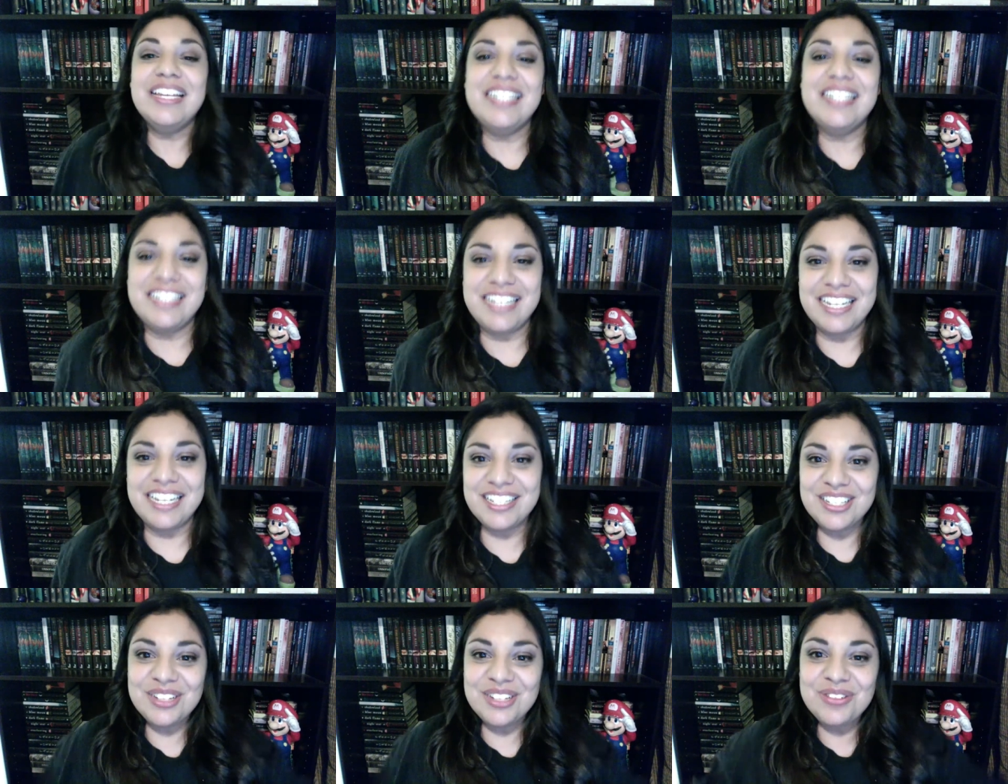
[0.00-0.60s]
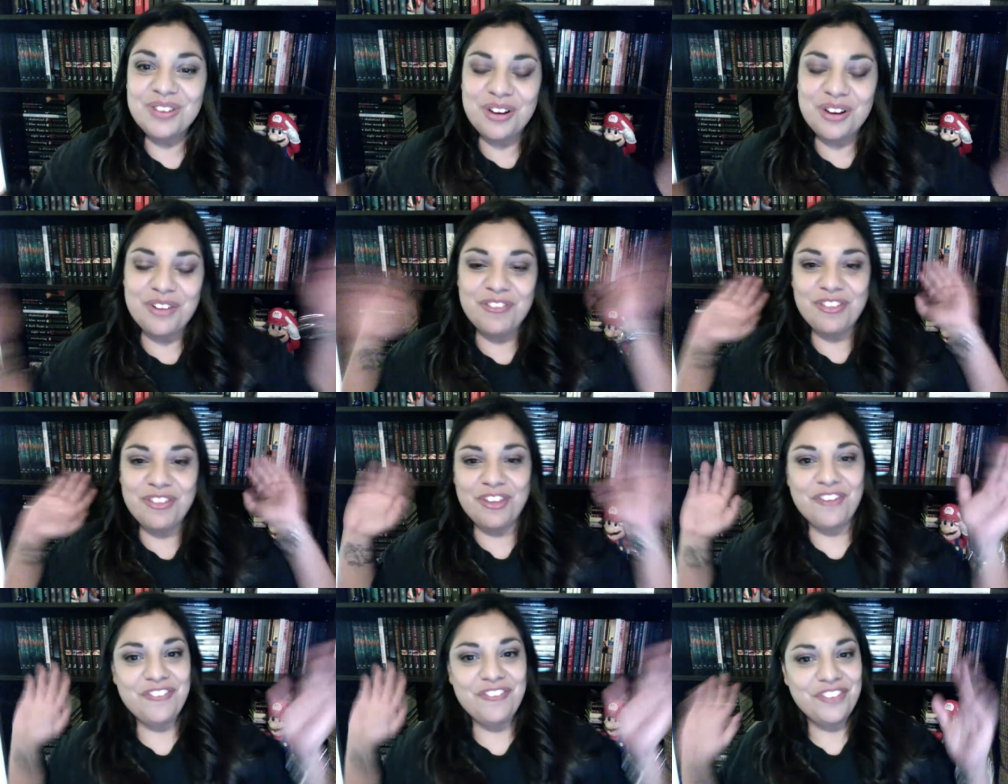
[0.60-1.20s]
Day 2 of
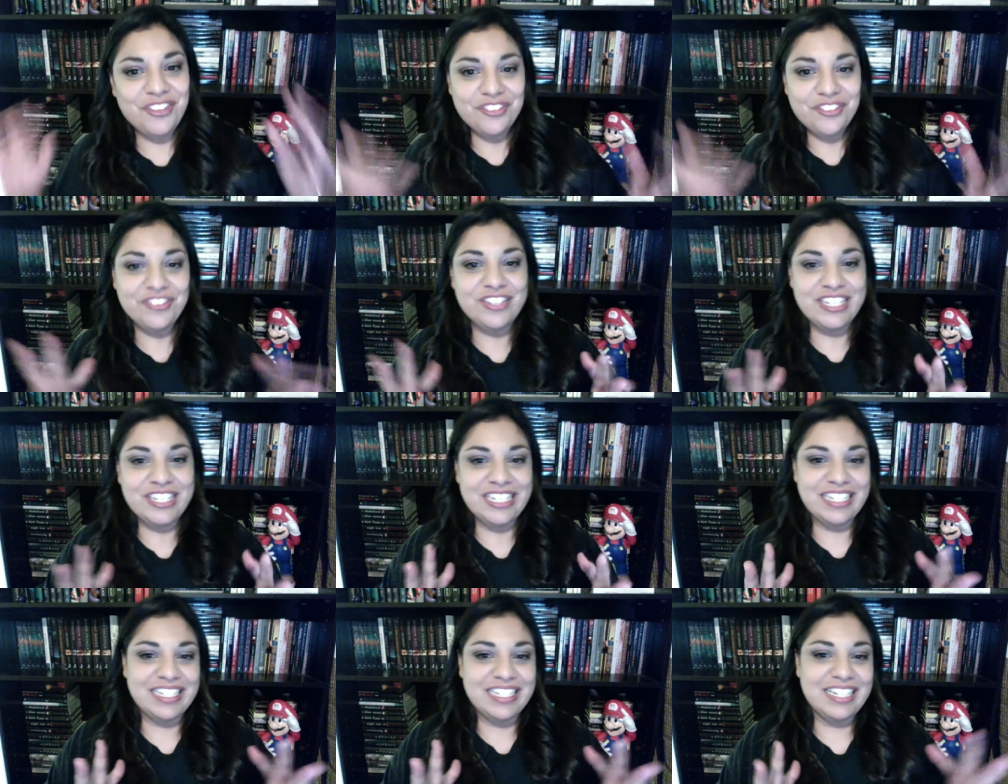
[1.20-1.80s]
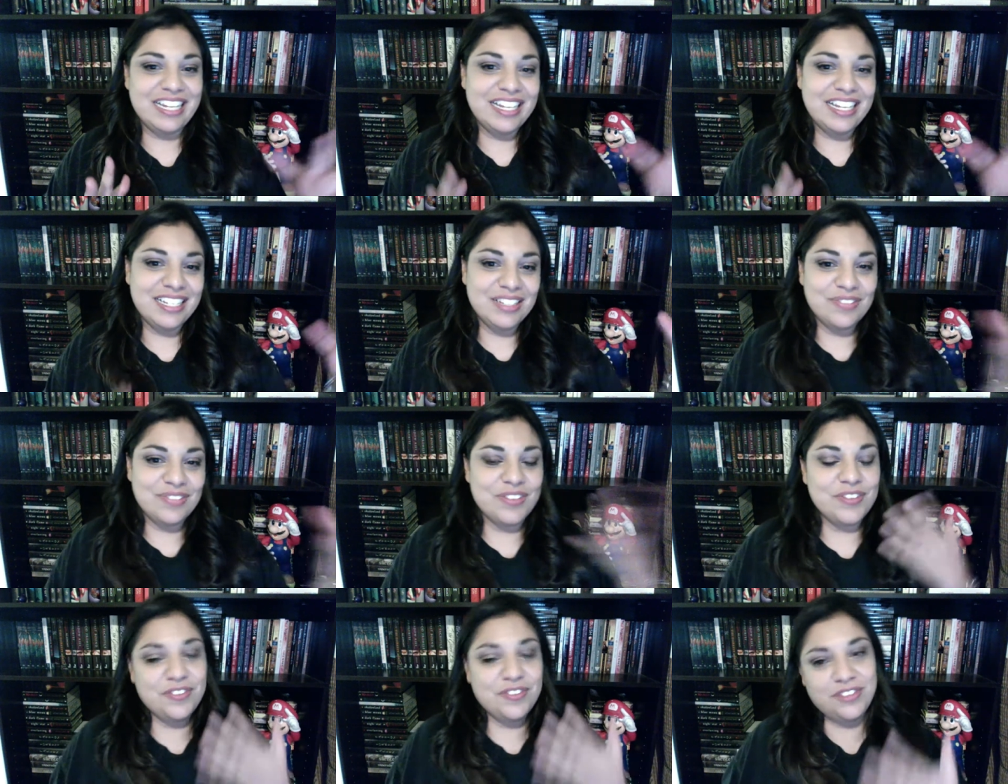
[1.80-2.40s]
the 15 days,
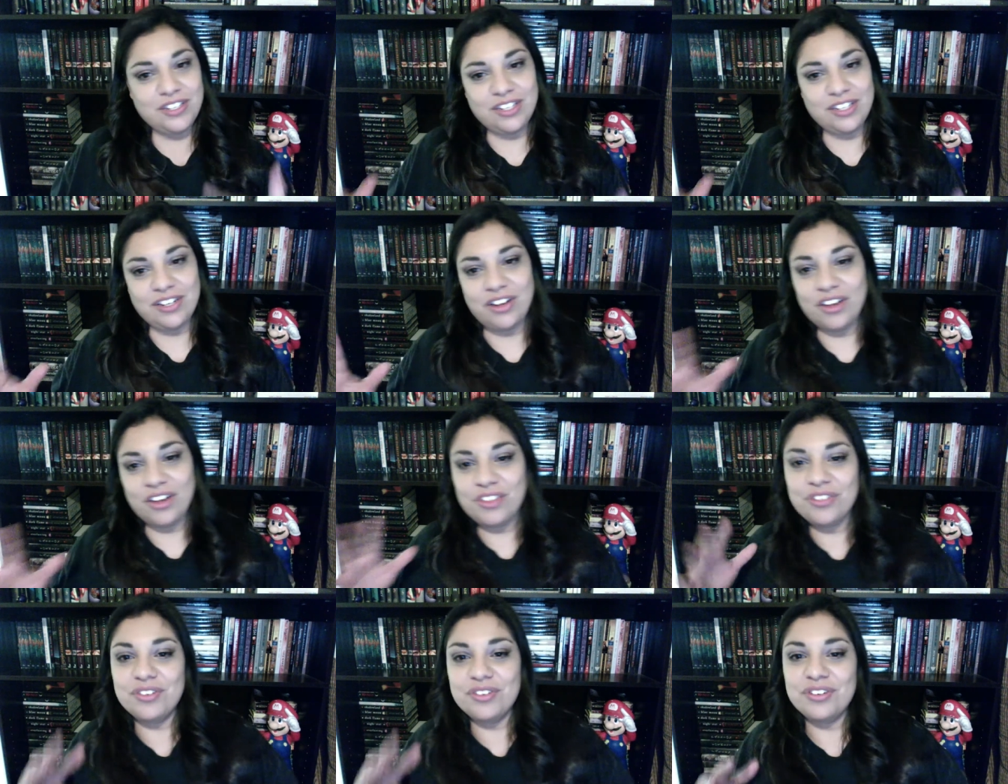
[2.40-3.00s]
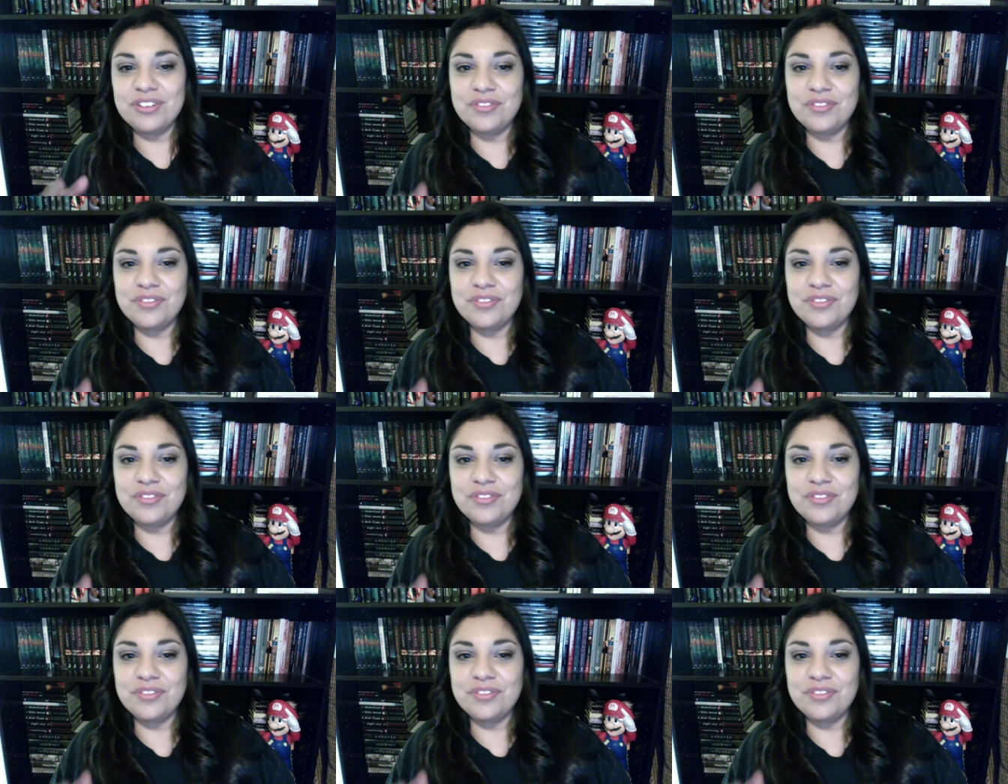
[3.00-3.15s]
15 authors,